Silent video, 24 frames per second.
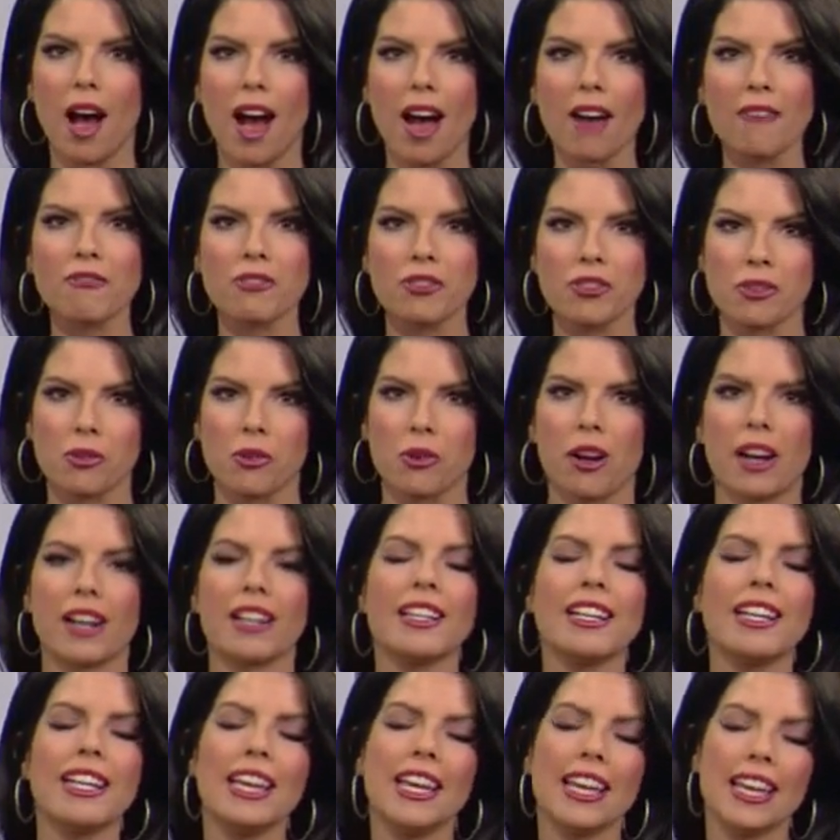offshore.
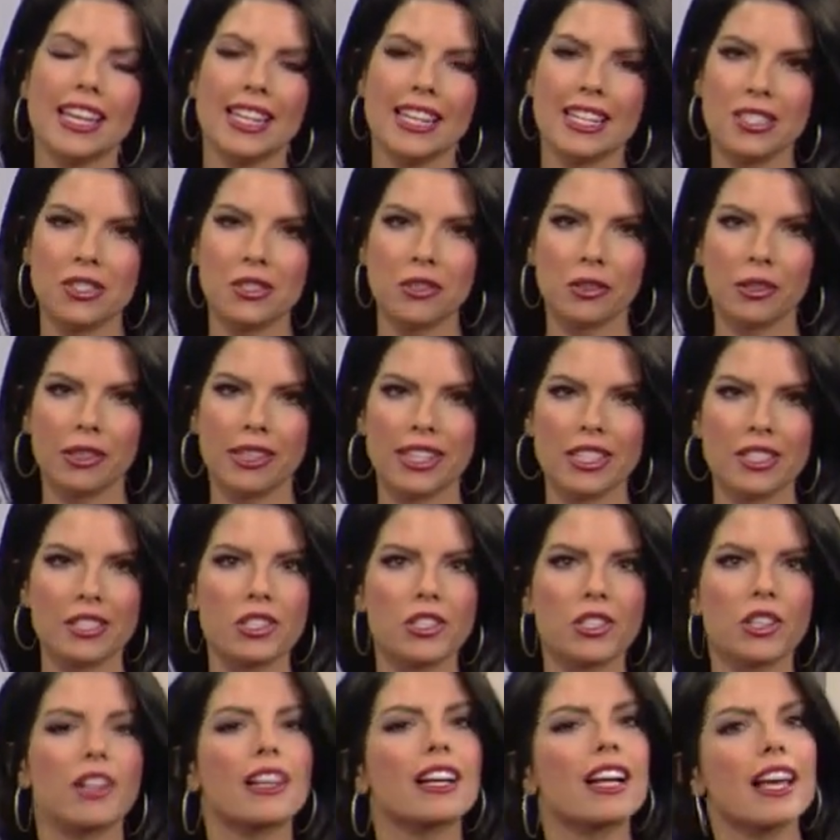It is
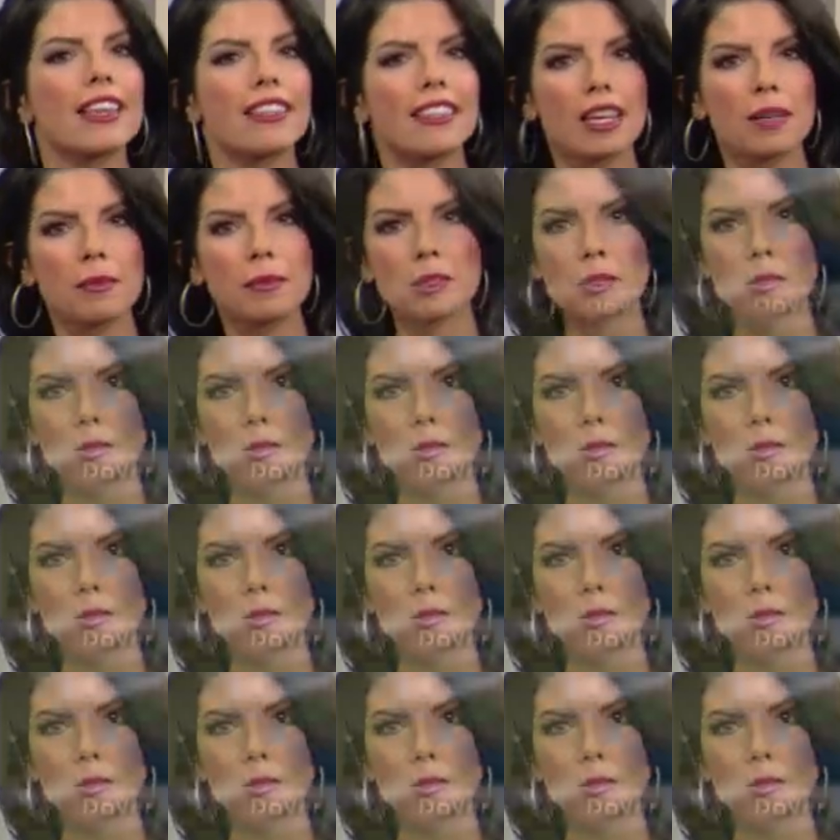nor'easter, and I think